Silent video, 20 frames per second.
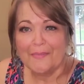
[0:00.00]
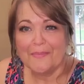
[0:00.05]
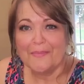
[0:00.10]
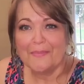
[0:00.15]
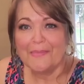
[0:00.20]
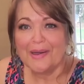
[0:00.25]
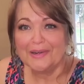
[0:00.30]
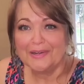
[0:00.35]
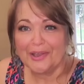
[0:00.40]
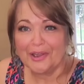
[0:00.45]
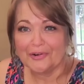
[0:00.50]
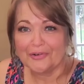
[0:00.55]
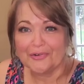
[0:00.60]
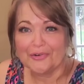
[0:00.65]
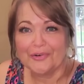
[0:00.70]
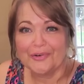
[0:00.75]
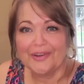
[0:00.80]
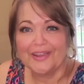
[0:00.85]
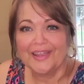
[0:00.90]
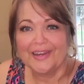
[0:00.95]
my
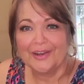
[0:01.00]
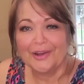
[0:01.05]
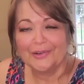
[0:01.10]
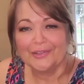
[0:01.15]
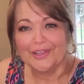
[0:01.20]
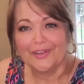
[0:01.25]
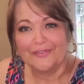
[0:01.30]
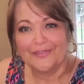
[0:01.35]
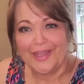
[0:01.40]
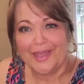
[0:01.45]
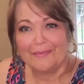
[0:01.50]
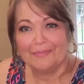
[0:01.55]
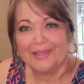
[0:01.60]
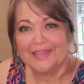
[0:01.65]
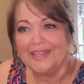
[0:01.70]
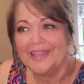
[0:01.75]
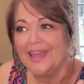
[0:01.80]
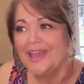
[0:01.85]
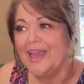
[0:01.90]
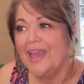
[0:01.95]
daughter and her little
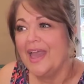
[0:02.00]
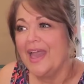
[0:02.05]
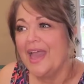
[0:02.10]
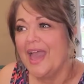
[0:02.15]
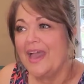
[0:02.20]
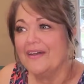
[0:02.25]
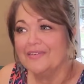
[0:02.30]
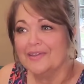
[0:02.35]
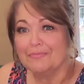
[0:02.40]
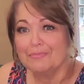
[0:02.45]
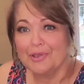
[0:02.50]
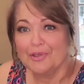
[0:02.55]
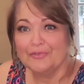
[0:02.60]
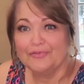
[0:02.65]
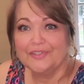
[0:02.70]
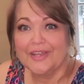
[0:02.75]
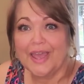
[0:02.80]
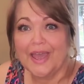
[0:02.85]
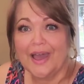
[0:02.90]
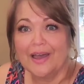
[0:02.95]
family having
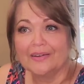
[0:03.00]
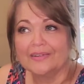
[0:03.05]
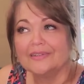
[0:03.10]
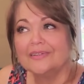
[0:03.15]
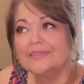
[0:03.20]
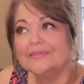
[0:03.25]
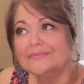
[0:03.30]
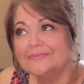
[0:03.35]
moved out